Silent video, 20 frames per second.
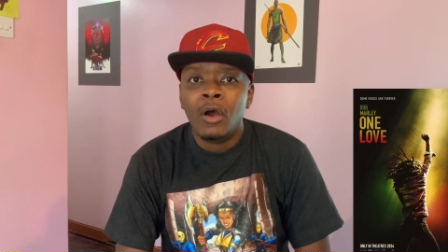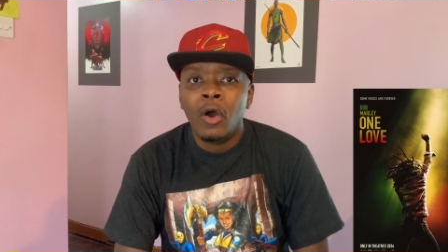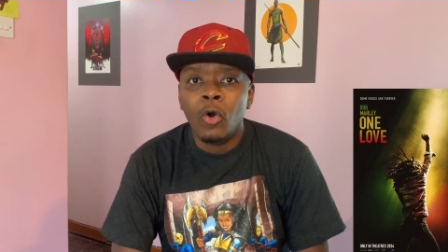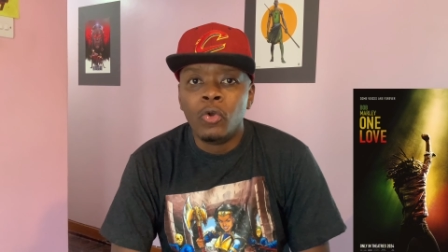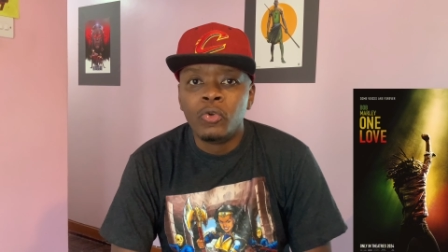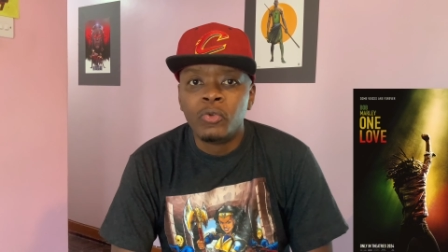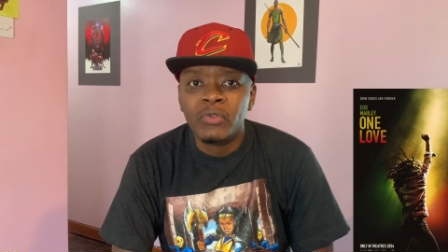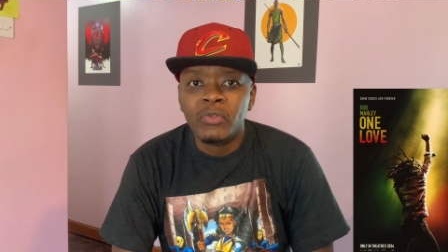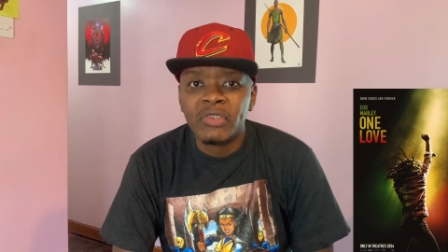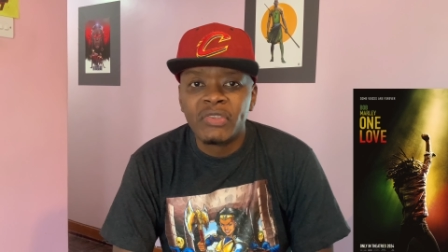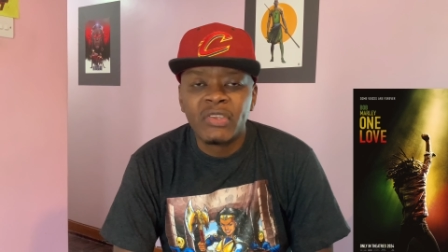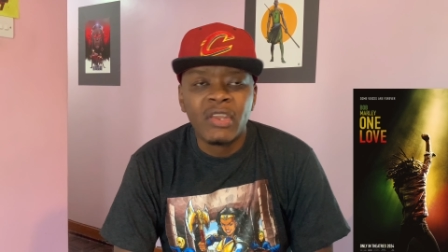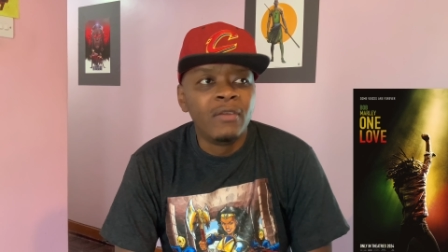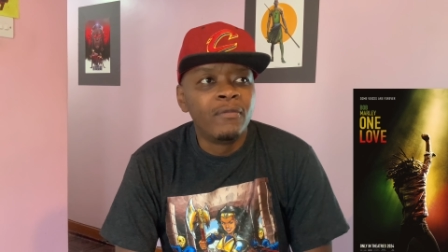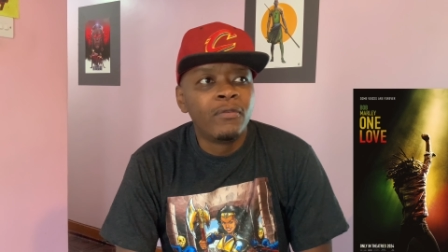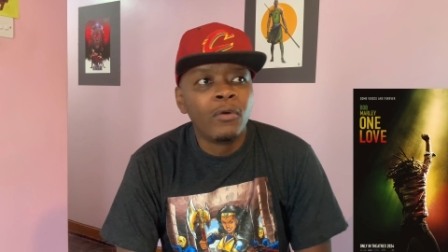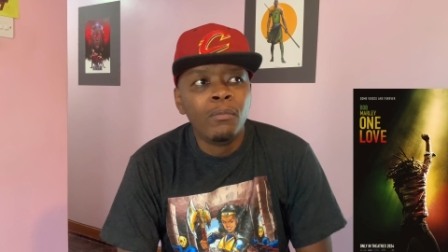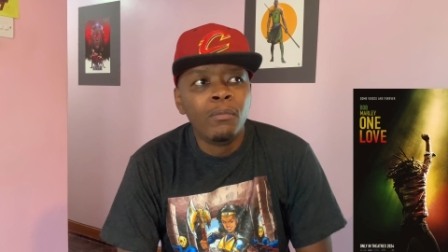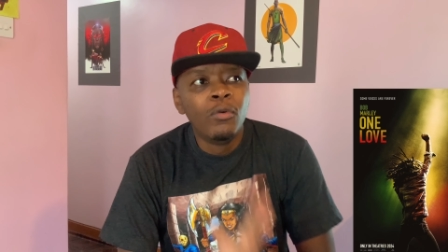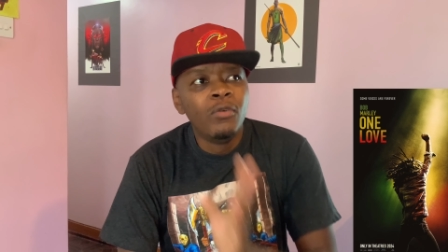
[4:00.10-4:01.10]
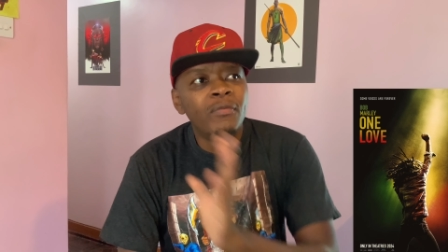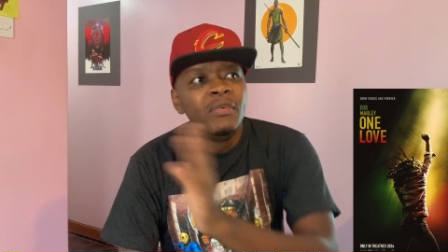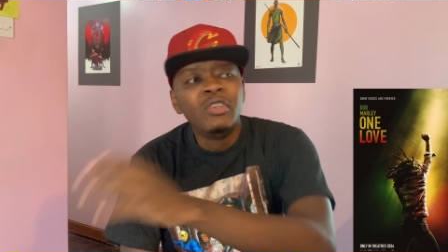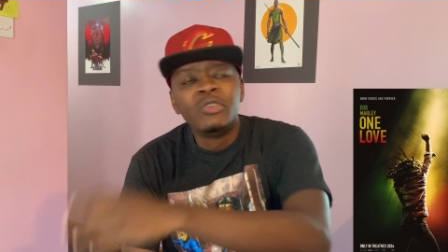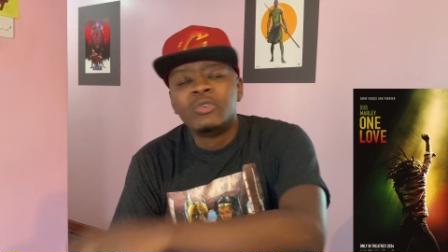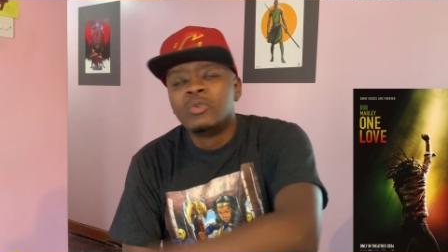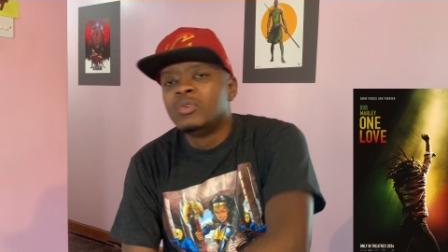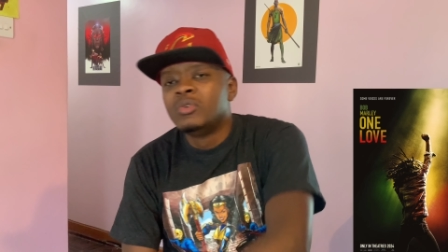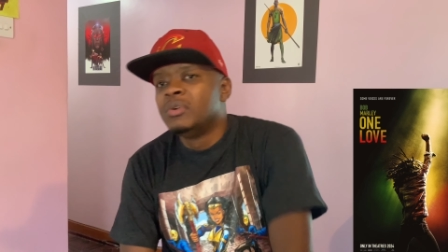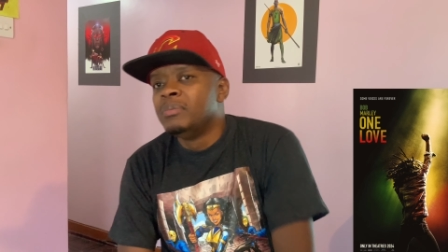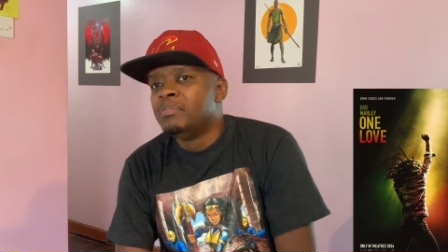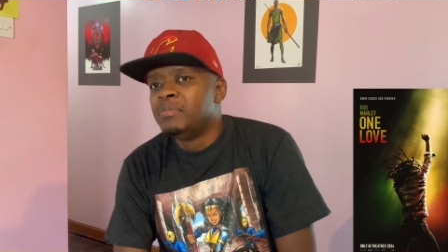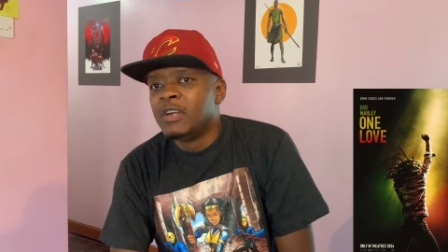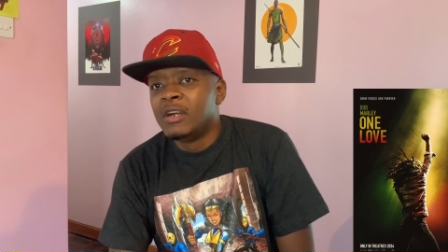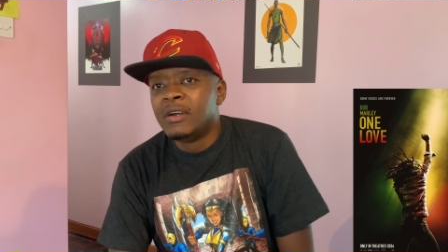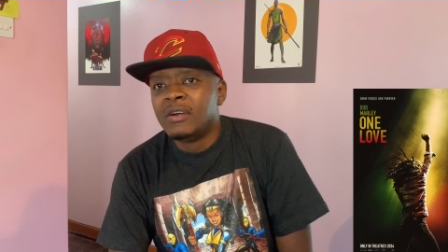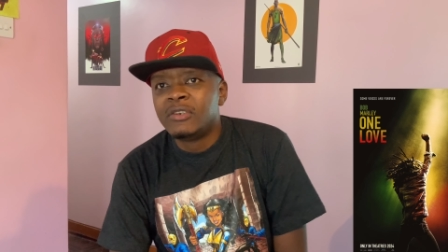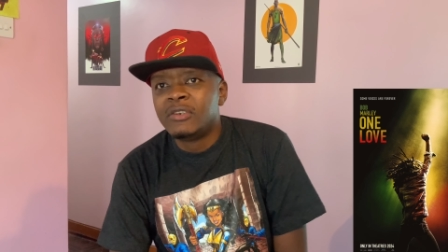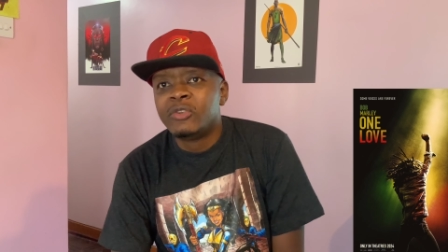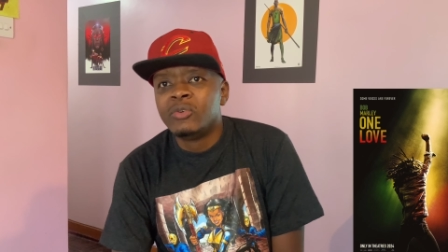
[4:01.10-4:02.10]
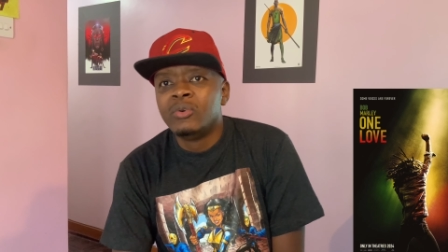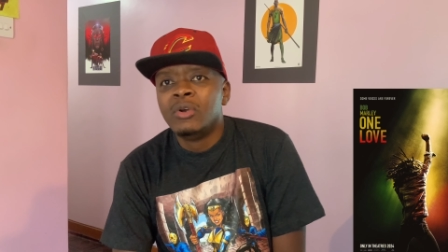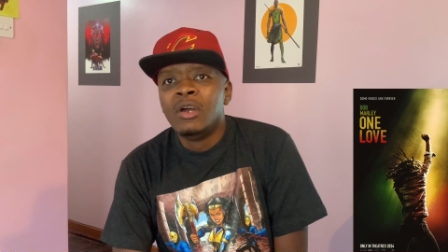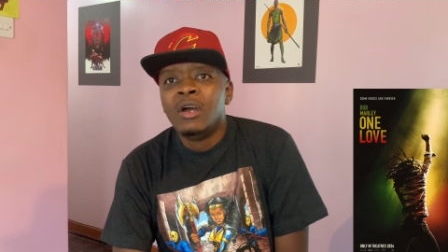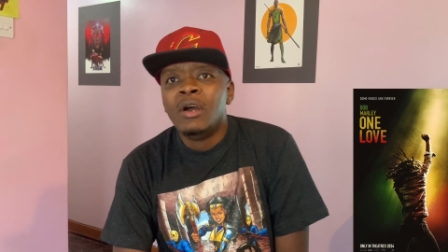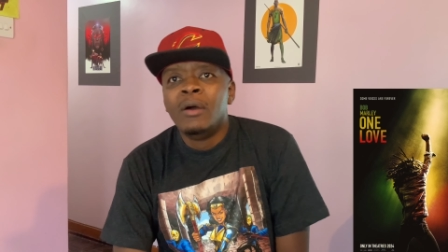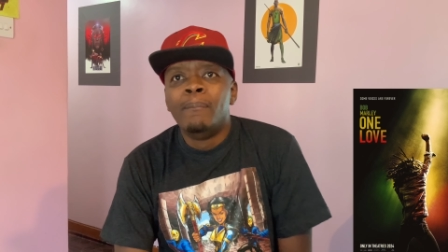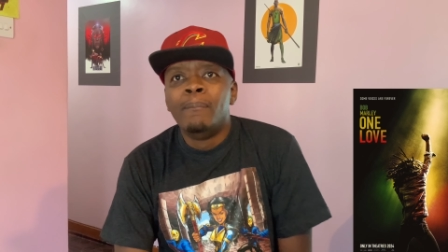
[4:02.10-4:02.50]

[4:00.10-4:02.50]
onto the screen from moving to, uh, to